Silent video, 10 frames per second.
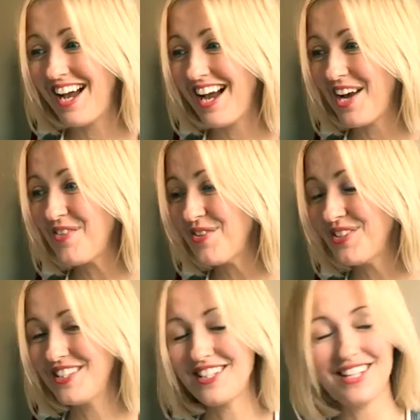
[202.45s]
I
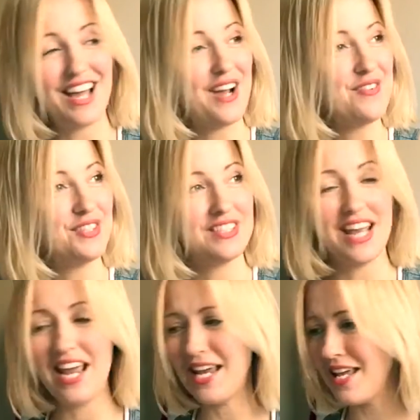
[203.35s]
was
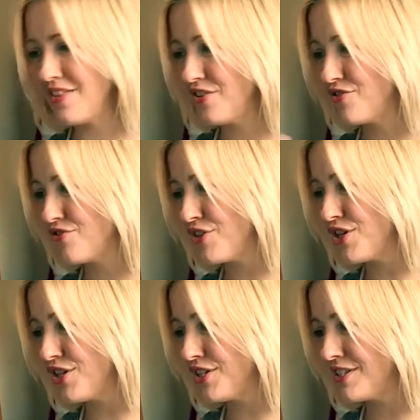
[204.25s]
taking the
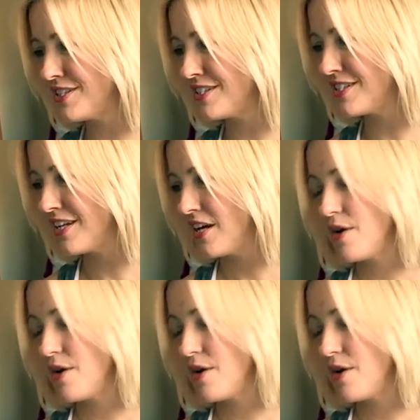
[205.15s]
drugs.